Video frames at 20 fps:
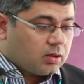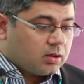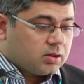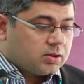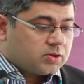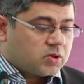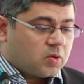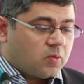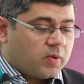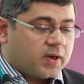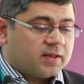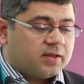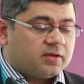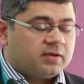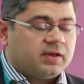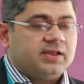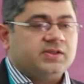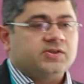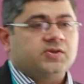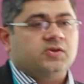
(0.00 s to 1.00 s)
So what are the
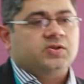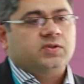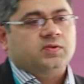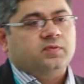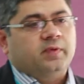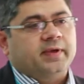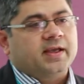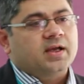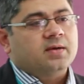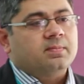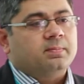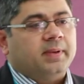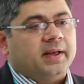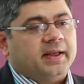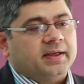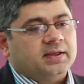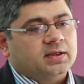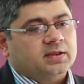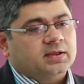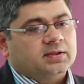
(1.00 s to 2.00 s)
resources we
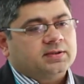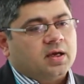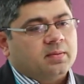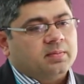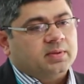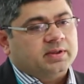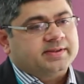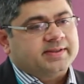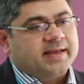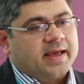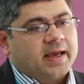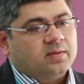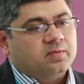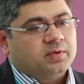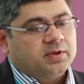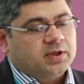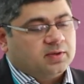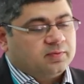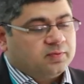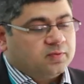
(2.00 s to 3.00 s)
completed? As Amit said,
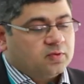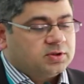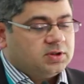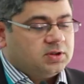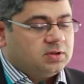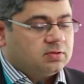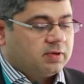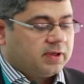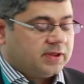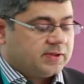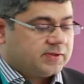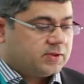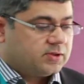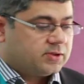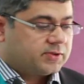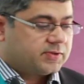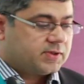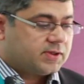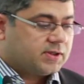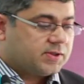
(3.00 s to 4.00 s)
we did 14
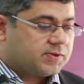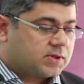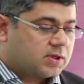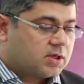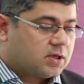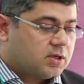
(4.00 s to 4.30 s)
resources.